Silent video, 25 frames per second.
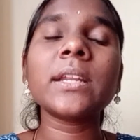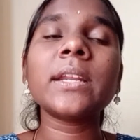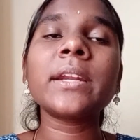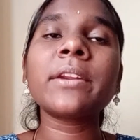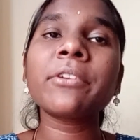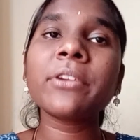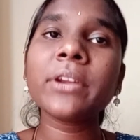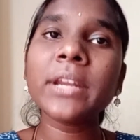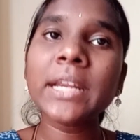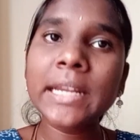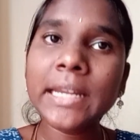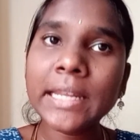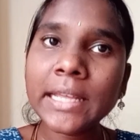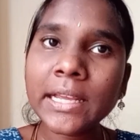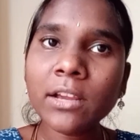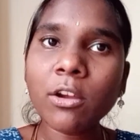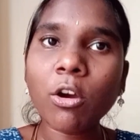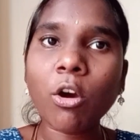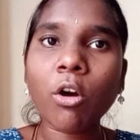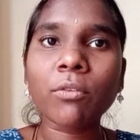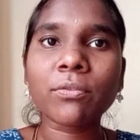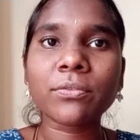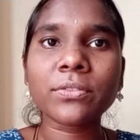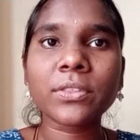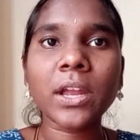reading
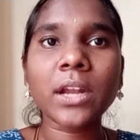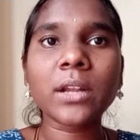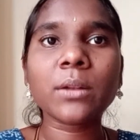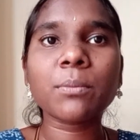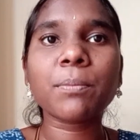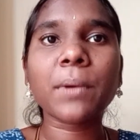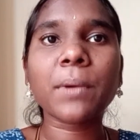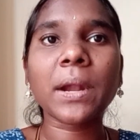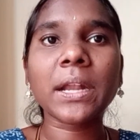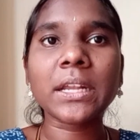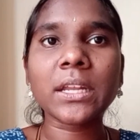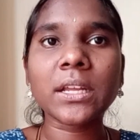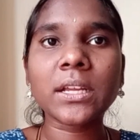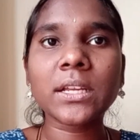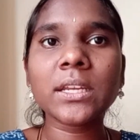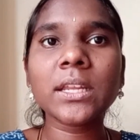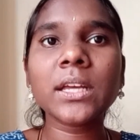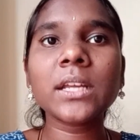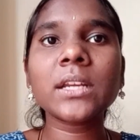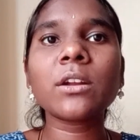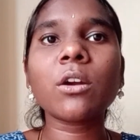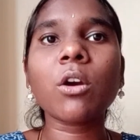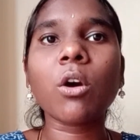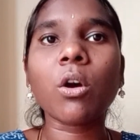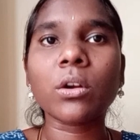of that particular
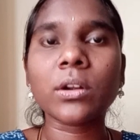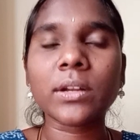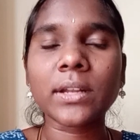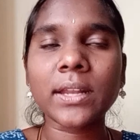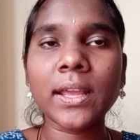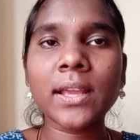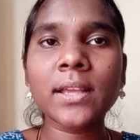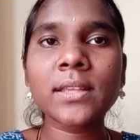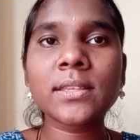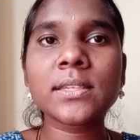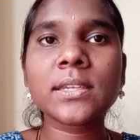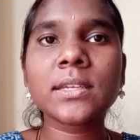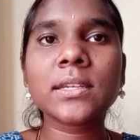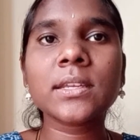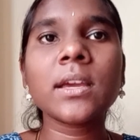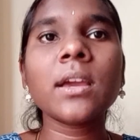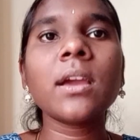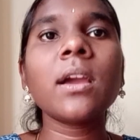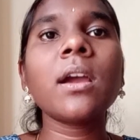context,